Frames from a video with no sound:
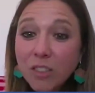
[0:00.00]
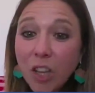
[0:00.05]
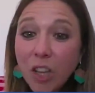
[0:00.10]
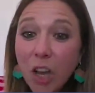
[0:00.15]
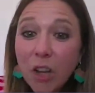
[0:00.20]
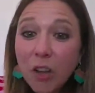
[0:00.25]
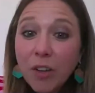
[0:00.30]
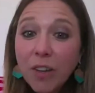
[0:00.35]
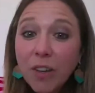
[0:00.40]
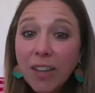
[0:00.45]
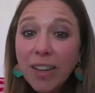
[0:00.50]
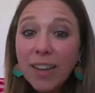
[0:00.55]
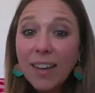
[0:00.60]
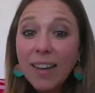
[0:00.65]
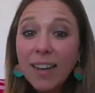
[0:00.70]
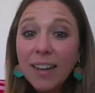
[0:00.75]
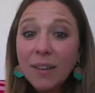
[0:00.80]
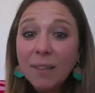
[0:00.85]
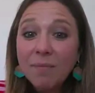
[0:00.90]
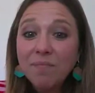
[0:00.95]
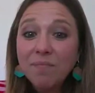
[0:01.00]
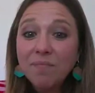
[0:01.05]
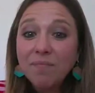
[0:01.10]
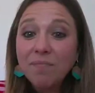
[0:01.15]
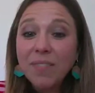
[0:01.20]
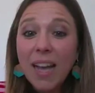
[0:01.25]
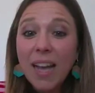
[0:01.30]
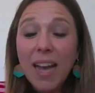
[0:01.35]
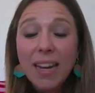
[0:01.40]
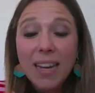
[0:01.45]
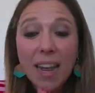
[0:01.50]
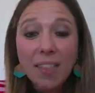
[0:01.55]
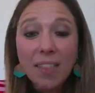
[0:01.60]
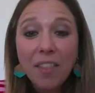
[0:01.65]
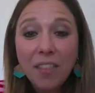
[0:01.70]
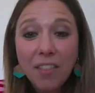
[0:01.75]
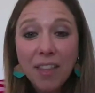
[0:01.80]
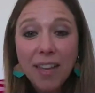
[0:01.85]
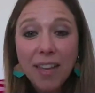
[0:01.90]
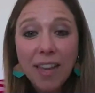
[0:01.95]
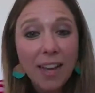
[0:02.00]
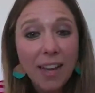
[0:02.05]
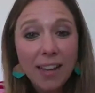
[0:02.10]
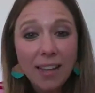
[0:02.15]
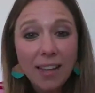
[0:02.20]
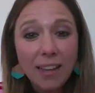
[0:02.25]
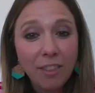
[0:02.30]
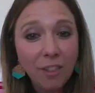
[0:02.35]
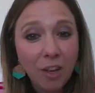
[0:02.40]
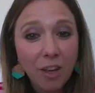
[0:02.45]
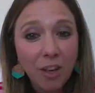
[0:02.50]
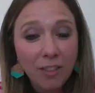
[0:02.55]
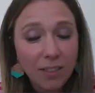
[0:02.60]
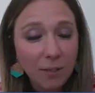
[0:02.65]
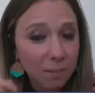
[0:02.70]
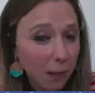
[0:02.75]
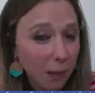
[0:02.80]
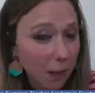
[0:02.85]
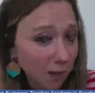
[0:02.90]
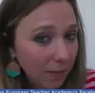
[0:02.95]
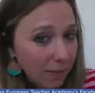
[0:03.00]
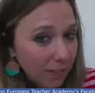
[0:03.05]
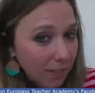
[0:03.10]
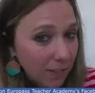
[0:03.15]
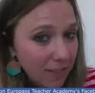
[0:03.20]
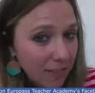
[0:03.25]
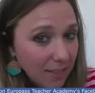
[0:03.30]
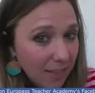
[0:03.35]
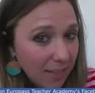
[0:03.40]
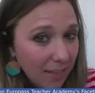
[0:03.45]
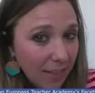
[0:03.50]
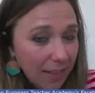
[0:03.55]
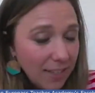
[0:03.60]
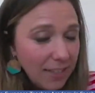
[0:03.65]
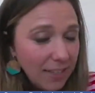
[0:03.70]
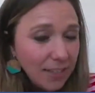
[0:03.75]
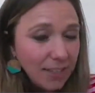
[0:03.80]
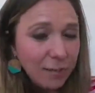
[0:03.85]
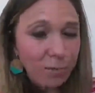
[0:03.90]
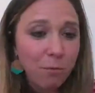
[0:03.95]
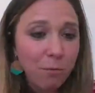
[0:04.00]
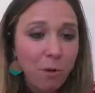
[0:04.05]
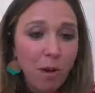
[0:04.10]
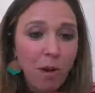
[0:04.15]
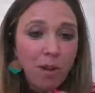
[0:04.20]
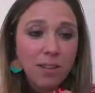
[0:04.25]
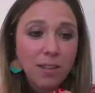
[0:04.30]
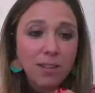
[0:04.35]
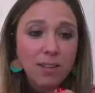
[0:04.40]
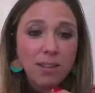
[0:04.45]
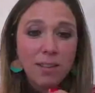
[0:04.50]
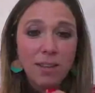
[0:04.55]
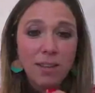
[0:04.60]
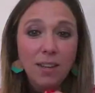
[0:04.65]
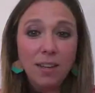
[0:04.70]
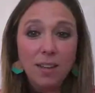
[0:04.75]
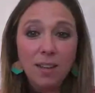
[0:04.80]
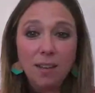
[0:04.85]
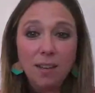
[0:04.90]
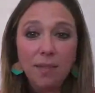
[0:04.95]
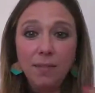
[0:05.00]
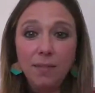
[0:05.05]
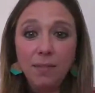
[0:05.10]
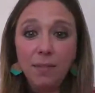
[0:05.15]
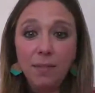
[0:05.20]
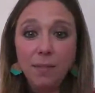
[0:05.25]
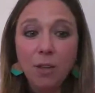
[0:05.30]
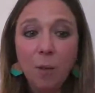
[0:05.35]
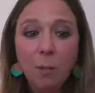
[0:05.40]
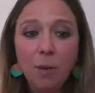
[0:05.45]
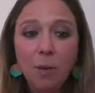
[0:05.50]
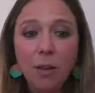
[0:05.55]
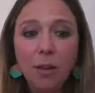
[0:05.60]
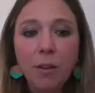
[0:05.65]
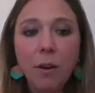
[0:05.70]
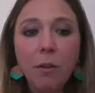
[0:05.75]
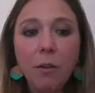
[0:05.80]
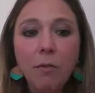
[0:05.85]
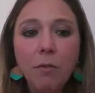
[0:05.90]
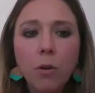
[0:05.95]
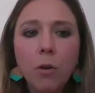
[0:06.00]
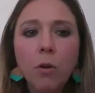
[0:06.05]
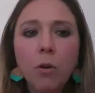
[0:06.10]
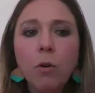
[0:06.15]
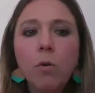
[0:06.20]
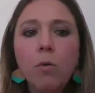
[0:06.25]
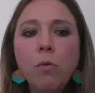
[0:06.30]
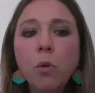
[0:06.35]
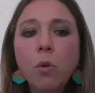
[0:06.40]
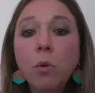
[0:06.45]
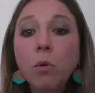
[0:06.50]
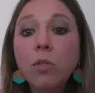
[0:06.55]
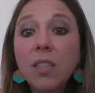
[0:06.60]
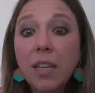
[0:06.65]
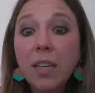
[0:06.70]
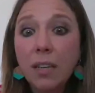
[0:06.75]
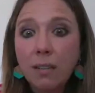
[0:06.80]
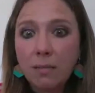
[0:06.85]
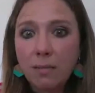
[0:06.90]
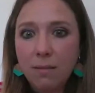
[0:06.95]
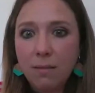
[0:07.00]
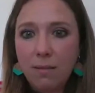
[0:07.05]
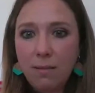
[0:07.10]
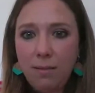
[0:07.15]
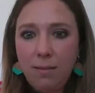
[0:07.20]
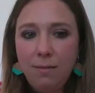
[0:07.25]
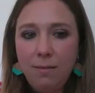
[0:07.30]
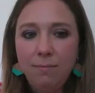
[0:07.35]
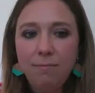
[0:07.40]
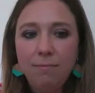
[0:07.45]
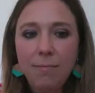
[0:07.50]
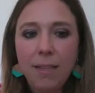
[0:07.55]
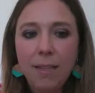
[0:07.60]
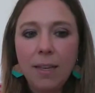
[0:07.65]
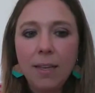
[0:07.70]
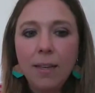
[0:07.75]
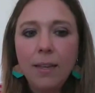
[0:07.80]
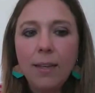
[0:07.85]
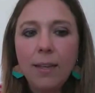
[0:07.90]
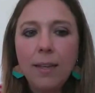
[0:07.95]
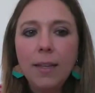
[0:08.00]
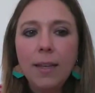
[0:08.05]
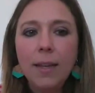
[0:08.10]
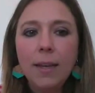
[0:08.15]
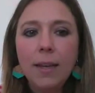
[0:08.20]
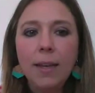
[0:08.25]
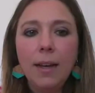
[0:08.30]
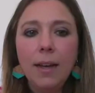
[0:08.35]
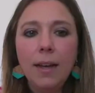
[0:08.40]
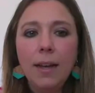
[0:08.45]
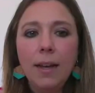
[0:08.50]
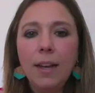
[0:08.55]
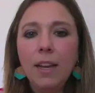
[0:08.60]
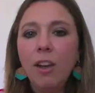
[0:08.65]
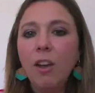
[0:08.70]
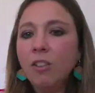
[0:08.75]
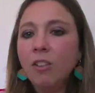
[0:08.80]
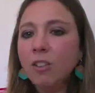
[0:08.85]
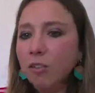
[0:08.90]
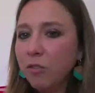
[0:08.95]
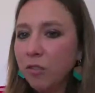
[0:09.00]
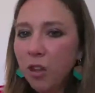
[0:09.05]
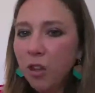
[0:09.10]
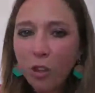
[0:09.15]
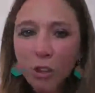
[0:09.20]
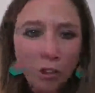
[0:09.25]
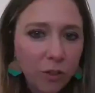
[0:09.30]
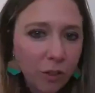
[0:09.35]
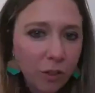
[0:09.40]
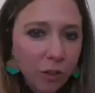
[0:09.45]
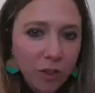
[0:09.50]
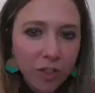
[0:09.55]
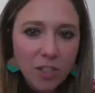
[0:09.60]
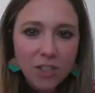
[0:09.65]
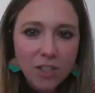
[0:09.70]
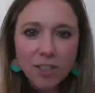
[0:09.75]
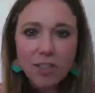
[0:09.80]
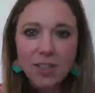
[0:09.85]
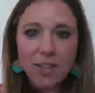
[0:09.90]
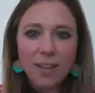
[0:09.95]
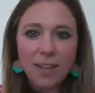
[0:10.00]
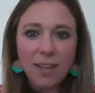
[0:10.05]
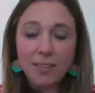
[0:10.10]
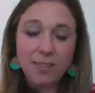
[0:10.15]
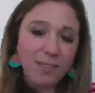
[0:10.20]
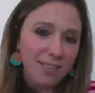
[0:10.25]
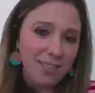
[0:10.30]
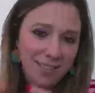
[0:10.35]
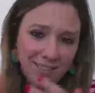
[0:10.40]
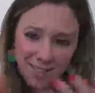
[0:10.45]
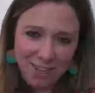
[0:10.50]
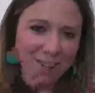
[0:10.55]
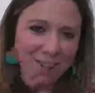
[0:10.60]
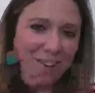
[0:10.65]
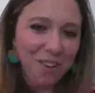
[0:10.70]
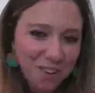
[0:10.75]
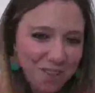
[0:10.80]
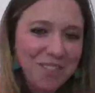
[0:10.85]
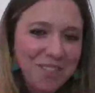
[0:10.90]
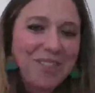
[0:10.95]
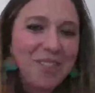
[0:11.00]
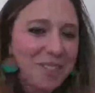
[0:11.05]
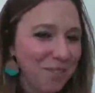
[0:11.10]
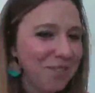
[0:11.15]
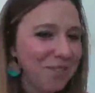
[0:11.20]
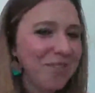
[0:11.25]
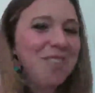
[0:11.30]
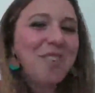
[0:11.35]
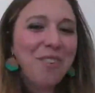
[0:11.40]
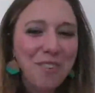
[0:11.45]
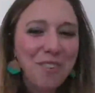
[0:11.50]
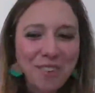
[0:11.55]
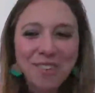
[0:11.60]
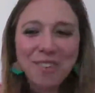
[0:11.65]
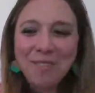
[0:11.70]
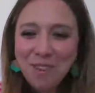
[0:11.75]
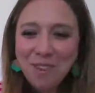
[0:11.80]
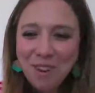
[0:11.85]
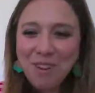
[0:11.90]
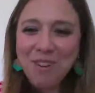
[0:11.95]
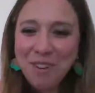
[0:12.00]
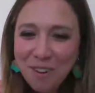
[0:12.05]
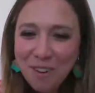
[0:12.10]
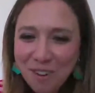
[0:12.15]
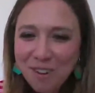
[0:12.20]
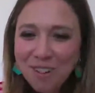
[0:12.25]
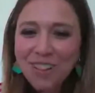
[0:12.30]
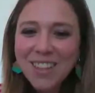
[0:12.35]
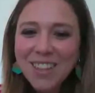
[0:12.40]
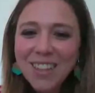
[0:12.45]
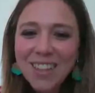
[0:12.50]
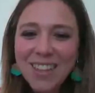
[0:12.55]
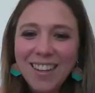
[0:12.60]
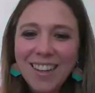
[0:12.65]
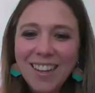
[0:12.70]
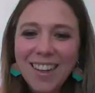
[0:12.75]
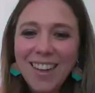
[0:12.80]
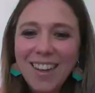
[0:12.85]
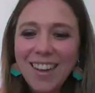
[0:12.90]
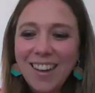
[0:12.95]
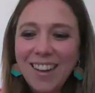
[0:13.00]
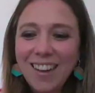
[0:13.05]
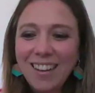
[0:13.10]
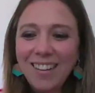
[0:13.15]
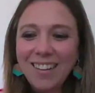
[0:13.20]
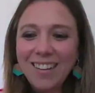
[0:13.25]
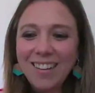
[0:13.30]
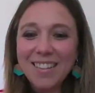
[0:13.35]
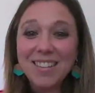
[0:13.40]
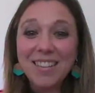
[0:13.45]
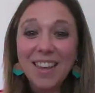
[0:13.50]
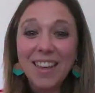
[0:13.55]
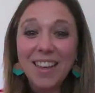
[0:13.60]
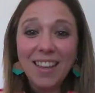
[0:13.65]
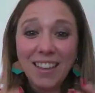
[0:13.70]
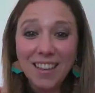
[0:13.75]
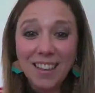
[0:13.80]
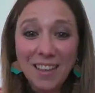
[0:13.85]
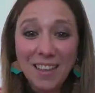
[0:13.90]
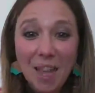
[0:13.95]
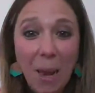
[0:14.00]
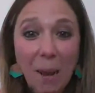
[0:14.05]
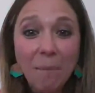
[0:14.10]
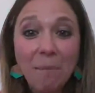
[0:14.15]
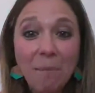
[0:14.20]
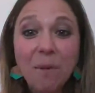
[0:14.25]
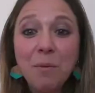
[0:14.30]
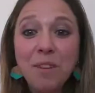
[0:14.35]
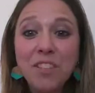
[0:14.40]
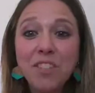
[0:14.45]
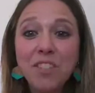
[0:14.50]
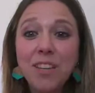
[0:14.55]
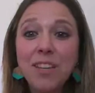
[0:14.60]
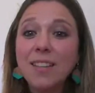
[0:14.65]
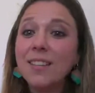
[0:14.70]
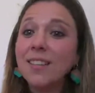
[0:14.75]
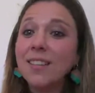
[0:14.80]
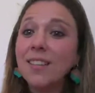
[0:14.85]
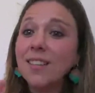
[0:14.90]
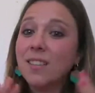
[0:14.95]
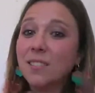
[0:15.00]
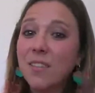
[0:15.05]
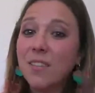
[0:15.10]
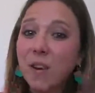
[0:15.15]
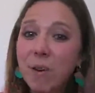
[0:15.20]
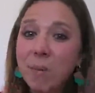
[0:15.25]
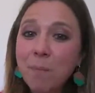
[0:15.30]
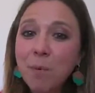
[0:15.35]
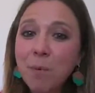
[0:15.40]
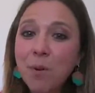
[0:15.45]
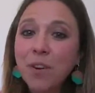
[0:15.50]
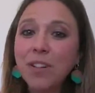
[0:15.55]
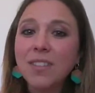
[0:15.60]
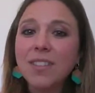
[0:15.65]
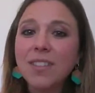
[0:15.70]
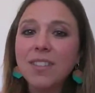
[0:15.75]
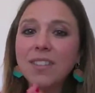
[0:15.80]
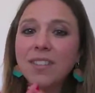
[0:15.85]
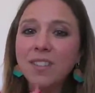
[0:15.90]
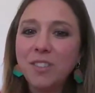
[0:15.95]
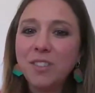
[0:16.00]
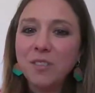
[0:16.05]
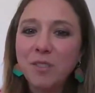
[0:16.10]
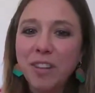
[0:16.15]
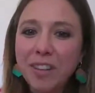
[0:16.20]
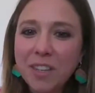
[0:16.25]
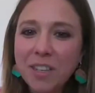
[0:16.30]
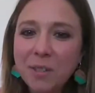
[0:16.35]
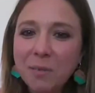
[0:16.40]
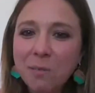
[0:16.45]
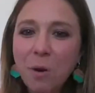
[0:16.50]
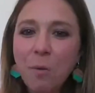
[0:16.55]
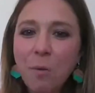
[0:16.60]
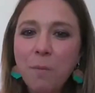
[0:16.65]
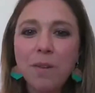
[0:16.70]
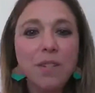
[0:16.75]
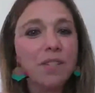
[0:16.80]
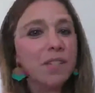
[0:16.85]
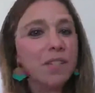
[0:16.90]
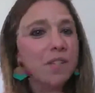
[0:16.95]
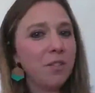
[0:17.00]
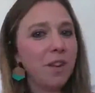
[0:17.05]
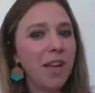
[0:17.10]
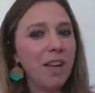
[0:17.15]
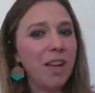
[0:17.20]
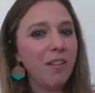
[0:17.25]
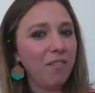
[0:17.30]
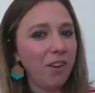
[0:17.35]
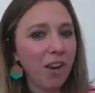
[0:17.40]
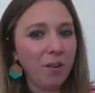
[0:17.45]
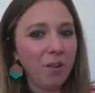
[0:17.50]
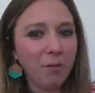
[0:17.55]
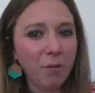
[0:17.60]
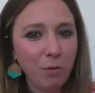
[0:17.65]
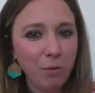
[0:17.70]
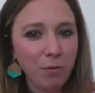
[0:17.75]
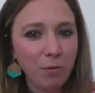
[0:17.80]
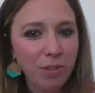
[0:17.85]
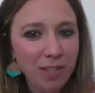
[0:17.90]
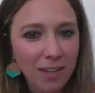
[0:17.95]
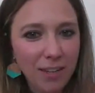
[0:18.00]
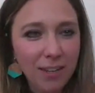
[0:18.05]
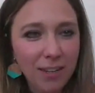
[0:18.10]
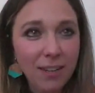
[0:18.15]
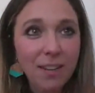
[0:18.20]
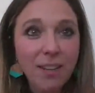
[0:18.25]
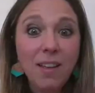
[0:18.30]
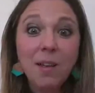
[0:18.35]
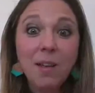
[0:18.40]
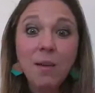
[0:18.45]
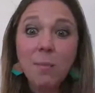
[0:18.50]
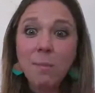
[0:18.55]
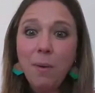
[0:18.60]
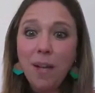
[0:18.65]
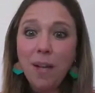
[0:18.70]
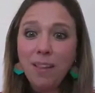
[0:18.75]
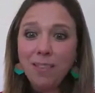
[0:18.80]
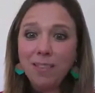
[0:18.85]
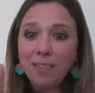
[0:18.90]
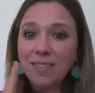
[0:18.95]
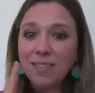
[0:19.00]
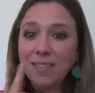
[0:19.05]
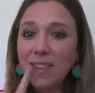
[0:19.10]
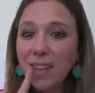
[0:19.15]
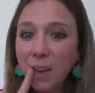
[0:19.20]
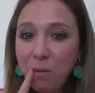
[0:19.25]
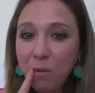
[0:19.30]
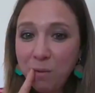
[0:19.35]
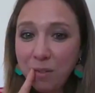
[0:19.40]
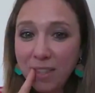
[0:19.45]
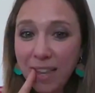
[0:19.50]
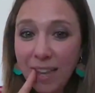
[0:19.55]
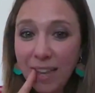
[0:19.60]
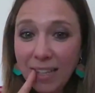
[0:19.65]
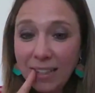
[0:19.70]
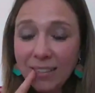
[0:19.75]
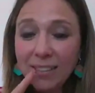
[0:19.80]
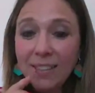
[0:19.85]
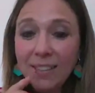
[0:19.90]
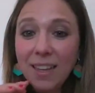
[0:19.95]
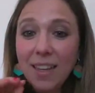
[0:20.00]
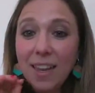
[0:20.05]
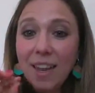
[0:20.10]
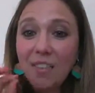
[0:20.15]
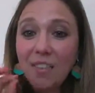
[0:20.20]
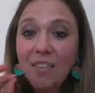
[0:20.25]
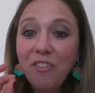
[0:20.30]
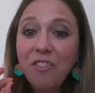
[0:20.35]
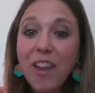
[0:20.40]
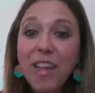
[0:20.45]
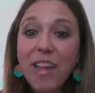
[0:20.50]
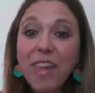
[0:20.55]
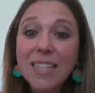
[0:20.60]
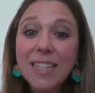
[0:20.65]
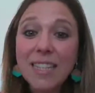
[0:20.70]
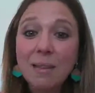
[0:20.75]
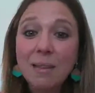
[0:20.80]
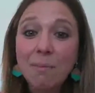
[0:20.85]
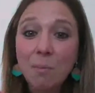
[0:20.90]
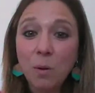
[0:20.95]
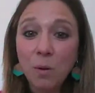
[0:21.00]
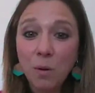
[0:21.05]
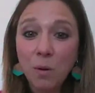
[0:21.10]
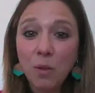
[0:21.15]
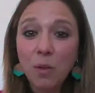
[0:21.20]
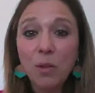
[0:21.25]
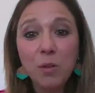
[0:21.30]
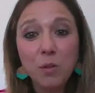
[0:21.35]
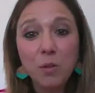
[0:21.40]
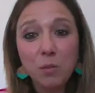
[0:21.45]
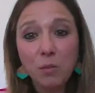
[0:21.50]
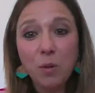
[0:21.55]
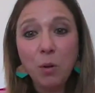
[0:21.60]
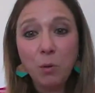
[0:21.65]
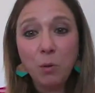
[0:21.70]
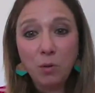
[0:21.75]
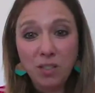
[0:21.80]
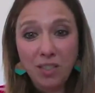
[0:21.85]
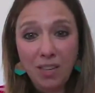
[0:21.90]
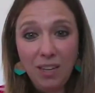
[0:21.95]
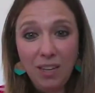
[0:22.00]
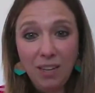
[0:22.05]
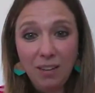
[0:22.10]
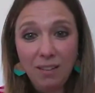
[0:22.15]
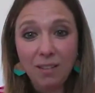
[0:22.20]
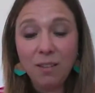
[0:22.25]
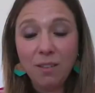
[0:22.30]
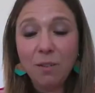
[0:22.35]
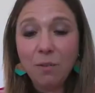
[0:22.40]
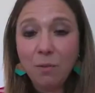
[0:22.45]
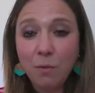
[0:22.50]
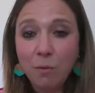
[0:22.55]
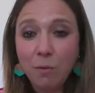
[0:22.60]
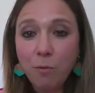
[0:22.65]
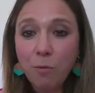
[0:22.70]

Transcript: So another thing I thought about these days was the topic of routines. A lot of doctors and psychologists, of course, we all are saying the same, which is it's very important during this moment to have a routine. But I would add a flexible routine.